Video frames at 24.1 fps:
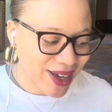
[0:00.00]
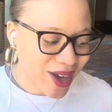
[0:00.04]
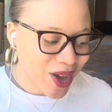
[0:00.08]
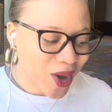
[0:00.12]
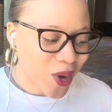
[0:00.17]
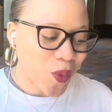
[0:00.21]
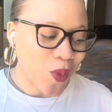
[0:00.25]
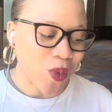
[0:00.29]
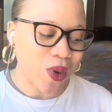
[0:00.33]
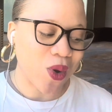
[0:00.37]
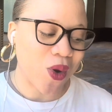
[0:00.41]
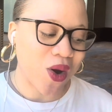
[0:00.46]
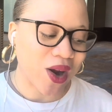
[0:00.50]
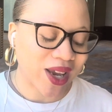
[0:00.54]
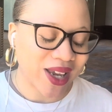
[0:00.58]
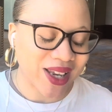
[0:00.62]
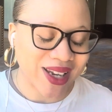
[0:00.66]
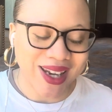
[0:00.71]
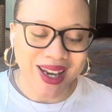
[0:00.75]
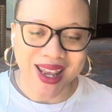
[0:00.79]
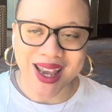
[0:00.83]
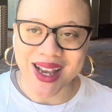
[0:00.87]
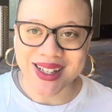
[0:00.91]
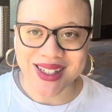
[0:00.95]
we are
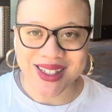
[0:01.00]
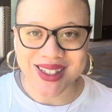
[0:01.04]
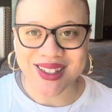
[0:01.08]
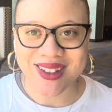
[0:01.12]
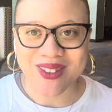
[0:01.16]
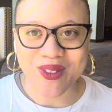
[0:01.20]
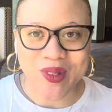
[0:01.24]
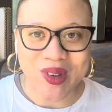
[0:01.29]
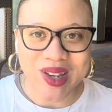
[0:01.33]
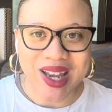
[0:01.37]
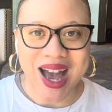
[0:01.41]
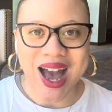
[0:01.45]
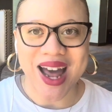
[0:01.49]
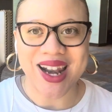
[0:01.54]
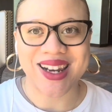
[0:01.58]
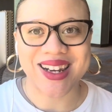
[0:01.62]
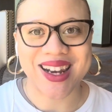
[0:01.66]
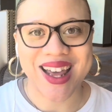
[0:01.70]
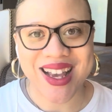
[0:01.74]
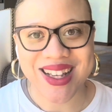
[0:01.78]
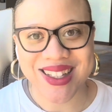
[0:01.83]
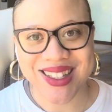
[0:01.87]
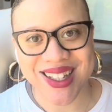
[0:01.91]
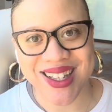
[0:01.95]
connected. We got it
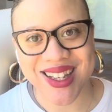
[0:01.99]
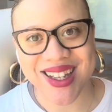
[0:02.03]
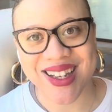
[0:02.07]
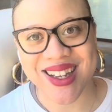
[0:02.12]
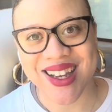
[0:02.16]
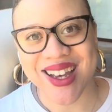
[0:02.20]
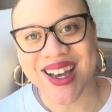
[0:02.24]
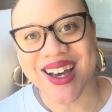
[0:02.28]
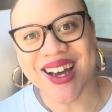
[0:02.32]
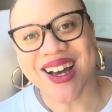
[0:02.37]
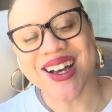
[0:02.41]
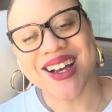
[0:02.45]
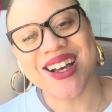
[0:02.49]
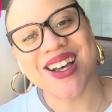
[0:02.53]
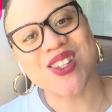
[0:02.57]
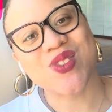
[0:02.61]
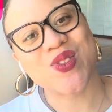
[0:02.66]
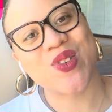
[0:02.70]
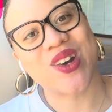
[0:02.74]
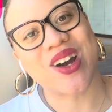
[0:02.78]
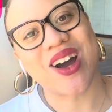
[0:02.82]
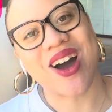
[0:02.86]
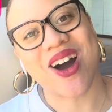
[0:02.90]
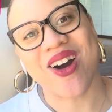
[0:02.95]
like that because we're
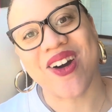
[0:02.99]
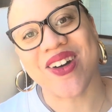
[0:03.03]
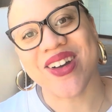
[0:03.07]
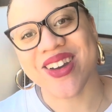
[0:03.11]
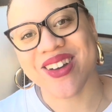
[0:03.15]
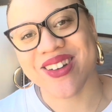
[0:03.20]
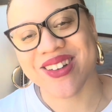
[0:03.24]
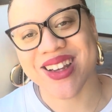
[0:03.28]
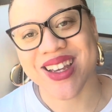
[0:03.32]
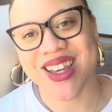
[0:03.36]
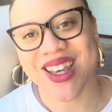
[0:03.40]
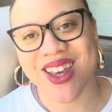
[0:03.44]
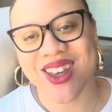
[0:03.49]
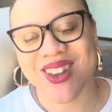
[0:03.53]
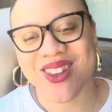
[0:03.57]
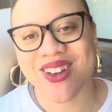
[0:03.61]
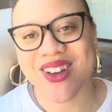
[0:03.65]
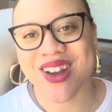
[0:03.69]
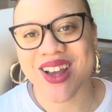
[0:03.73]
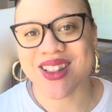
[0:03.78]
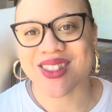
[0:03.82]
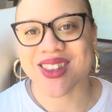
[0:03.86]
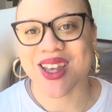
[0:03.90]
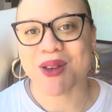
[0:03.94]
all here together,
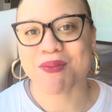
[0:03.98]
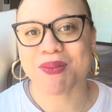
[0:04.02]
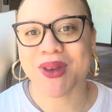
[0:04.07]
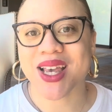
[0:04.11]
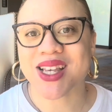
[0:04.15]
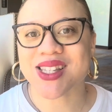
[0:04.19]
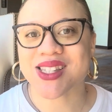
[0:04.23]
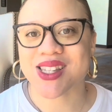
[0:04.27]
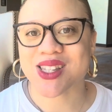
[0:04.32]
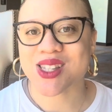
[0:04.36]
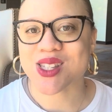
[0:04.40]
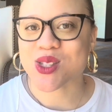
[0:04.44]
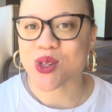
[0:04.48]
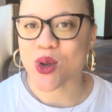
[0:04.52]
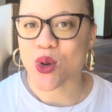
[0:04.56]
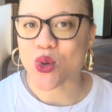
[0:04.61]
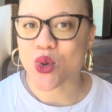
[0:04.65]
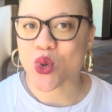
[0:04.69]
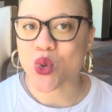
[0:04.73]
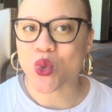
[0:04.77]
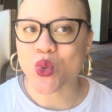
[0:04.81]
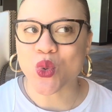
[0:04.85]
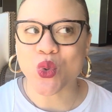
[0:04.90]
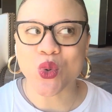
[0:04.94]
and that makes it so
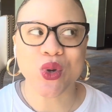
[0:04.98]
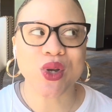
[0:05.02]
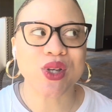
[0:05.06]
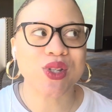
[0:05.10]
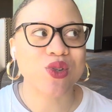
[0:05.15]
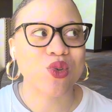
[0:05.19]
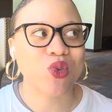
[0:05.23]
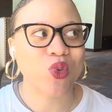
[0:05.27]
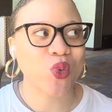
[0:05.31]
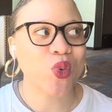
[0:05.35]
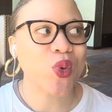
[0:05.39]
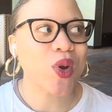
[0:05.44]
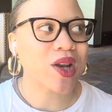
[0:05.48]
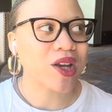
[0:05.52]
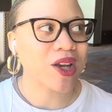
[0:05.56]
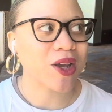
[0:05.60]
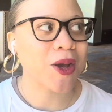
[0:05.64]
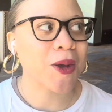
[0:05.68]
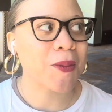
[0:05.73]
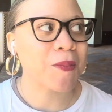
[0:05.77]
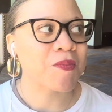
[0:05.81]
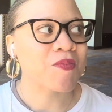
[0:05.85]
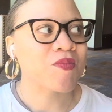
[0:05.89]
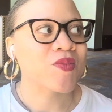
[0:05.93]
cool. Because growing up
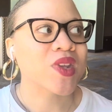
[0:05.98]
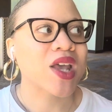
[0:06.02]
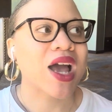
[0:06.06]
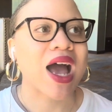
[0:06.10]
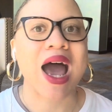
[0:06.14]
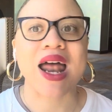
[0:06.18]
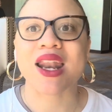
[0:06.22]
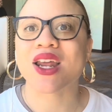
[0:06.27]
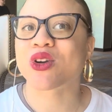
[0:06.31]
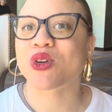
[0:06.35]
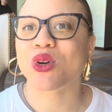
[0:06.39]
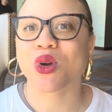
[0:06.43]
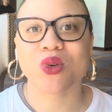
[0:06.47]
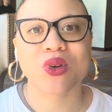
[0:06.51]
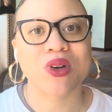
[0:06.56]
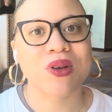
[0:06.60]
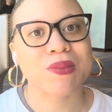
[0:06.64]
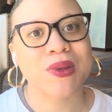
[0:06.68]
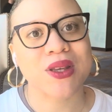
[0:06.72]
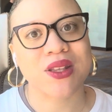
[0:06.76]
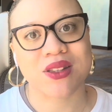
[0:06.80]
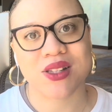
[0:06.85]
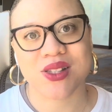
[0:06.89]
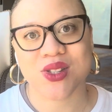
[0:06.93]
I didn't grow up
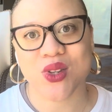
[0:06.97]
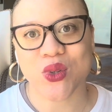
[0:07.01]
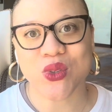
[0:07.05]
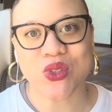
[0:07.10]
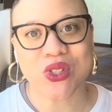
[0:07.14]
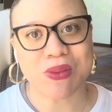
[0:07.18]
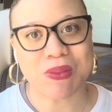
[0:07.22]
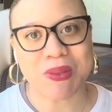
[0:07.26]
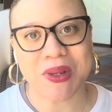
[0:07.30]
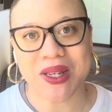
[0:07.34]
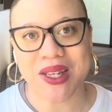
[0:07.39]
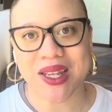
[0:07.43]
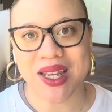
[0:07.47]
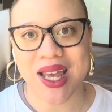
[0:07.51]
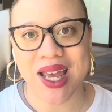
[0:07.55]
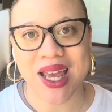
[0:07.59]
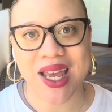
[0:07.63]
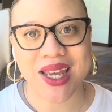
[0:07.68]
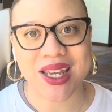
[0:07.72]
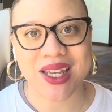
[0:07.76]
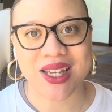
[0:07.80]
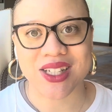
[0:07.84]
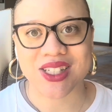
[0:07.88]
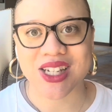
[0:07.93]
in the social media
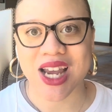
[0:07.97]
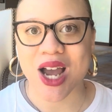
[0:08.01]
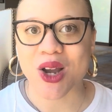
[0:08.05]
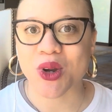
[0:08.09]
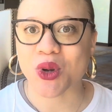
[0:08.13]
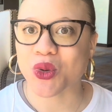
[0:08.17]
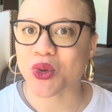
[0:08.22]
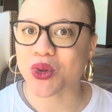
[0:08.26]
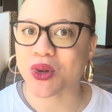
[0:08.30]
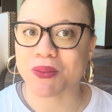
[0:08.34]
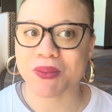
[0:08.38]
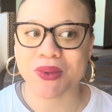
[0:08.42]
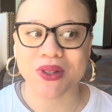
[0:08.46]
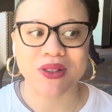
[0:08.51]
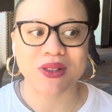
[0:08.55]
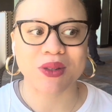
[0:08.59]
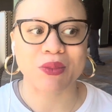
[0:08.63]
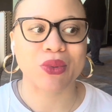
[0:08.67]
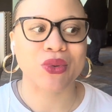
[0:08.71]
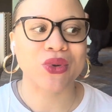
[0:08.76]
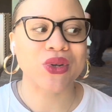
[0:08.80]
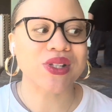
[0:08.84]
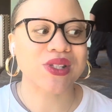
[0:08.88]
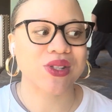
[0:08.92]
age. I grew up in the
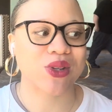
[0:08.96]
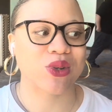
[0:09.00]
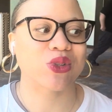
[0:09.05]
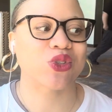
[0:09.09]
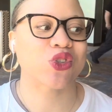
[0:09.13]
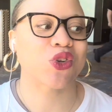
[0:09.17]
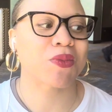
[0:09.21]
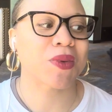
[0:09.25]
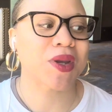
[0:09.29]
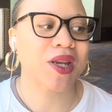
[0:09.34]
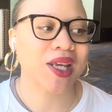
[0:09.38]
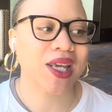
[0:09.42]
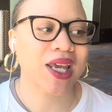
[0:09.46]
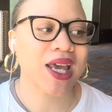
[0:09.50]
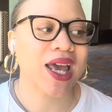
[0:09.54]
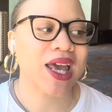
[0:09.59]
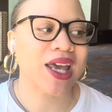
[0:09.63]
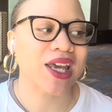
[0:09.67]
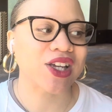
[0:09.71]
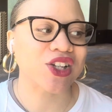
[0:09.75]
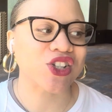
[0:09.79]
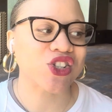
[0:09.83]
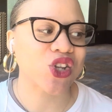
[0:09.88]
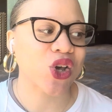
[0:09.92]
pre-social media
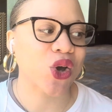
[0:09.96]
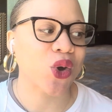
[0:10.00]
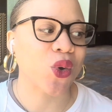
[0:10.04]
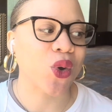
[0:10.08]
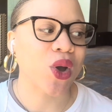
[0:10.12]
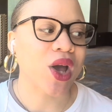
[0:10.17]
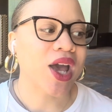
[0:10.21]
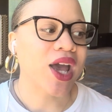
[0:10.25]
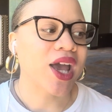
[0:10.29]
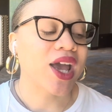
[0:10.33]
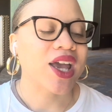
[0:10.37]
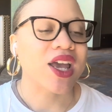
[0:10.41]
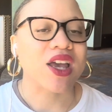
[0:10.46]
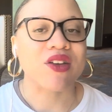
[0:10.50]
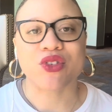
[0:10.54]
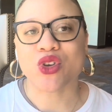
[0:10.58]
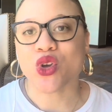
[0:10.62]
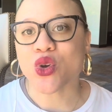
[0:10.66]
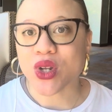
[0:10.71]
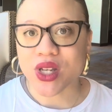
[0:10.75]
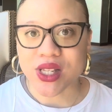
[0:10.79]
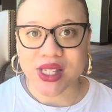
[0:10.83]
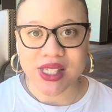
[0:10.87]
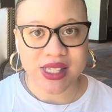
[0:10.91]
age. So if you
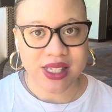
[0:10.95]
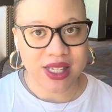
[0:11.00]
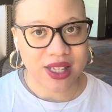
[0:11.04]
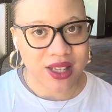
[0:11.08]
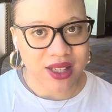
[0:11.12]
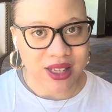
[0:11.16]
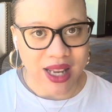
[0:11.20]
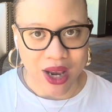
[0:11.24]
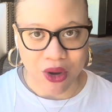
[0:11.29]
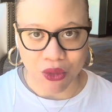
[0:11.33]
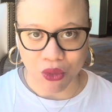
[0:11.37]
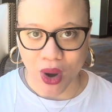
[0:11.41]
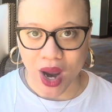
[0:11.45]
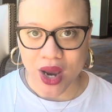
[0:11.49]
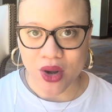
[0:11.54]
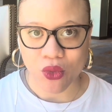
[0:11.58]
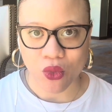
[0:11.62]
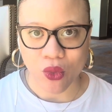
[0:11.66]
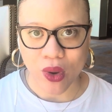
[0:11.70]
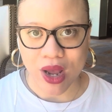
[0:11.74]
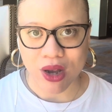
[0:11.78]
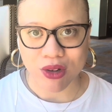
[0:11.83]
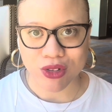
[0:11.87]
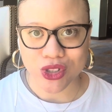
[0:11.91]
didn't see it like right
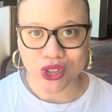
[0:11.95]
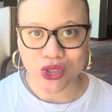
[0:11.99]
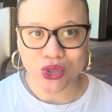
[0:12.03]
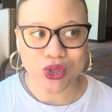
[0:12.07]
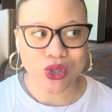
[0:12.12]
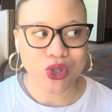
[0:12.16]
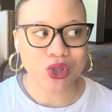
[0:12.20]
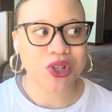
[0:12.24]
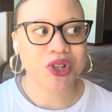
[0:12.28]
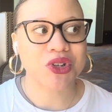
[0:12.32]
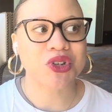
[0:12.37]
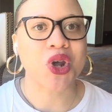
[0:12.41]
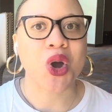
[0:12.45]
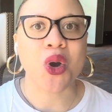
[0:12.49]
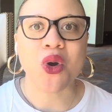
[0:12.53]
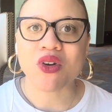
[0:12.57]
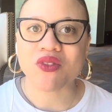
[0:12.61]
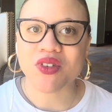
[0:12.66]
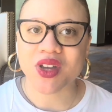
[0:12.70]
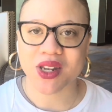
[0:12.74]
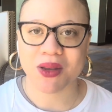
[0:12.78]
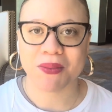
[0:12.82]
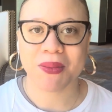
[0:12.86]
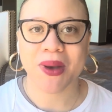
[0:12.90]
around you, you didn't know of
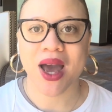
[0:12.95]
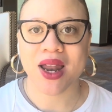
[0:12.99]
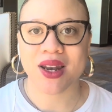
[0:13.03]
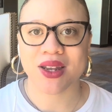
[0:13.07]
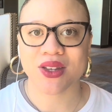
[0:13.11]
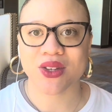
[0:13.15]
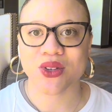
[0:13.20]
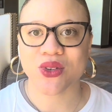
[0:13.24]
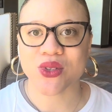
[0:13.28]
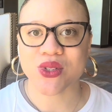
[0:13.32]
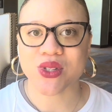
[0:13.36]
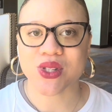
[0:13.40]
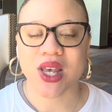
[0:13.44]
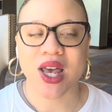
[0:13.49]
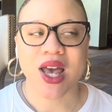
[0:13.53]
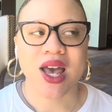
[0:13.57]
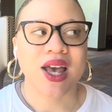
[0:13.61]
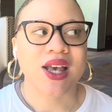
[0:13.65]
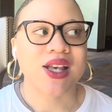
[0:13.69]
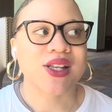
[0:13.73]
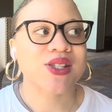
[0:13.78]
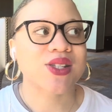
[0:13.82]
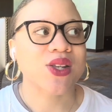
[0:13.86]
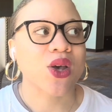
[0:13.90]
anybody else.
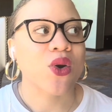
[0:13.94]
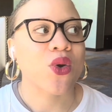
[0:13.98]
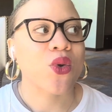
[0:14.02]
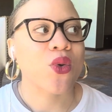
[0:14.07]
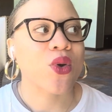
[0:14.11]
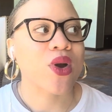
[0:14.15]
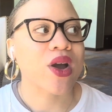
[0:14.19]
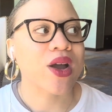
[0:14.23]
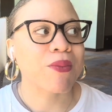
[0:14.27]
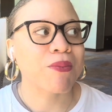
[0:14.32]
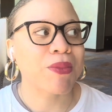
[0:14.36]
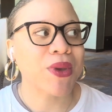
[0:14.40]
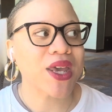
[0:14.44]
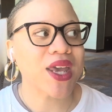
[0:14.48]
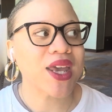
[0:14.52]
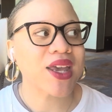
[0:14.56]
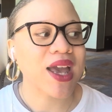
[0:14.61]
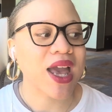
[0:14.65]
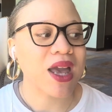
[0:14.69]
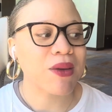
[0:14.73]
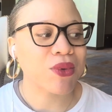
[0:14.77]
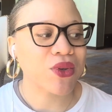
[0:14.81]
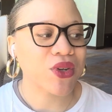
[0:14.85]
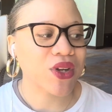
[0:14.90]
So being
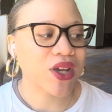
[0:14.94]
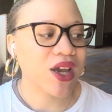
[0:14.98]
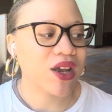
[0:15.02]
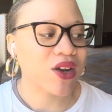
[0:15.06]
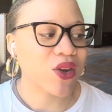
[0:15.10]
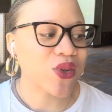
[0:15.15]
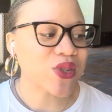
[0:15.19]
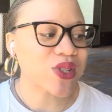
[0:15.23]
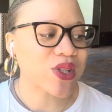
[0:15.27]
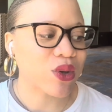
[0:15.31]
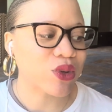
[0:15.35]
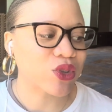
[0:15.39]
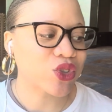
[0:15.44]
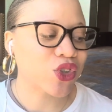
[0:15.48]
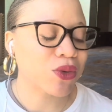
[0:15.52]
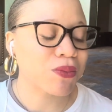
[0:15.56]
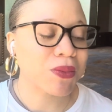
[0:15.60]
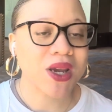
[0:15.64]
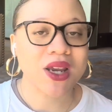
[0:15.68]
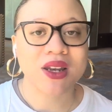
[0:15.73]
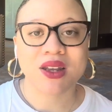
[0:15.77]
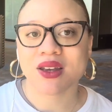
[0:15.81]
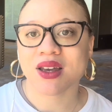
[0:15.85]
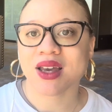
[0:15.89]
able to get on social
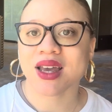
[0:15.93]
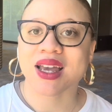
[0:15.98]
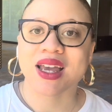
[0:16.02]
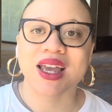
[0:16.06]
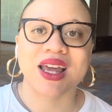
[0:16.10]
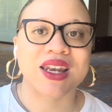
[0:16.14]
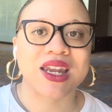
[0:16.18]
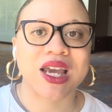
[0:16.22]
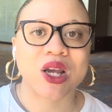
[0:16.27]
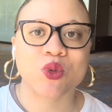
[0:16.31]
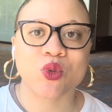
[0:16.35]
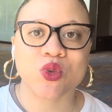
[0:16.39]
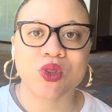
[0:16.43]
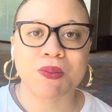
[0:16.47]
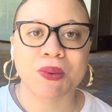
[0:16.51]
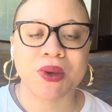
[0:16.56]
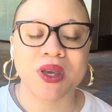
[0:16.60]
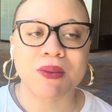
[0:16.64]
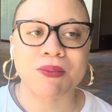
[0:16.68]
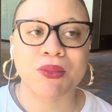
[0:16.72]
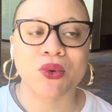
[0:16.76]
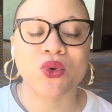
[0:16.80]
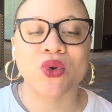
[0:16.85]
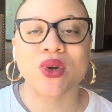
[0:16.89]
media and connect with
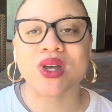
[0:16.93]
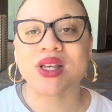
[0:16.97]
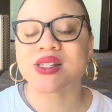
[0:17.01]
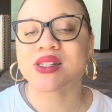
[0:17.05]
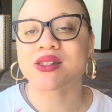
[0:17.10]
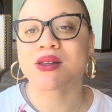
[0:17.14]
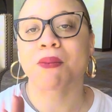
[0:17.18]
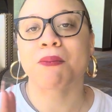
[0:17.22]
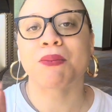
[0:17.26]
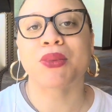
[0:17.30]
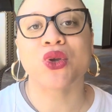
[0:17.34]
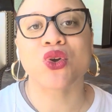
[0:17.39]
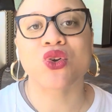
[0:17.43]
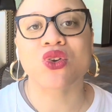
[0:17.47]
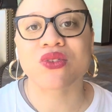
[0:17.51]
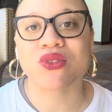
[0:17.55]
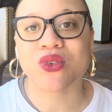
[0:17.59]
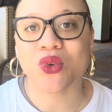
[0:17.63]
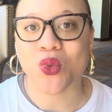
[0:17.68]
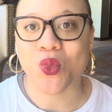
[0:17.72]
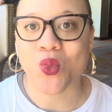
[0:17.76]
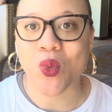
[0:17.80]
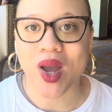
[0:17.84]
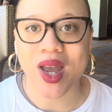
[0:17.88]
people is a beautiful
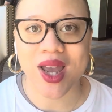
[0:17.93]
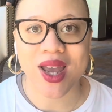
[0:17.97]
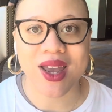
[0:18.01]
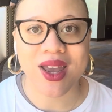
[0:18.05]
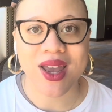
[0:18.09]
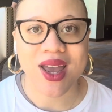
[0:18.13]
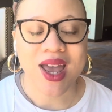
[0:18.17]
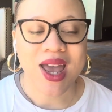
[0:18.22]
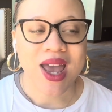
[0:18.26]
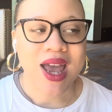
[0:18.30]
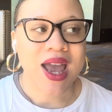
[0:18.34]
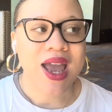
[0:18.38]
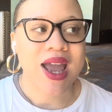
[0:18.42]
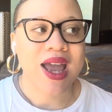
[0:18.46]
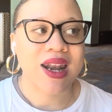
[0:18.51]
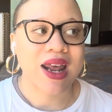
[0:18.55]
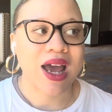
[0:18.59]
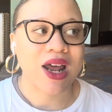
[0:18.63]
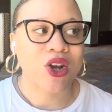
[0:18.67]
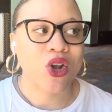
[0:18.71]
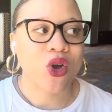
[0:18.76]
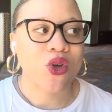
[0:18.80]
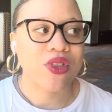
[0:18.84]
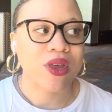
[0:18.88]
way. And I
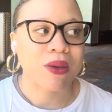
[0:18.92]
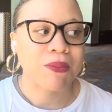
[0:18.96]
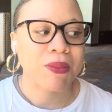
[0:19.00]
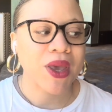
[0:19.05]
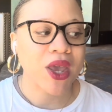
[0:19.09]
know that